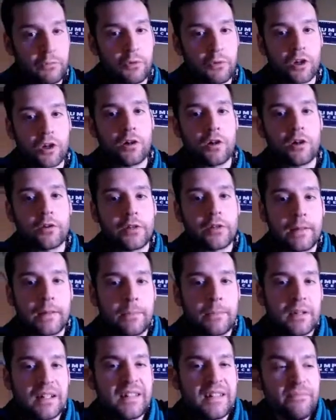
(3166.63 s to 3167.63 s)
we're called
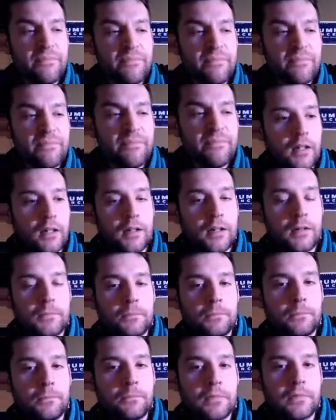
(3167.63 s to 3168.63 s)
up,
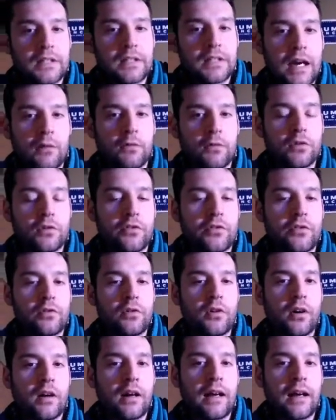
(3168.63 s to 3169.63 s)
God will look
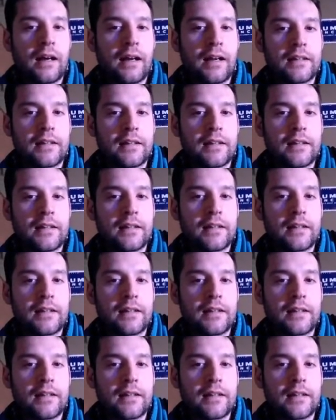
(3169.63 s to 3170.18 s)
through our eyes,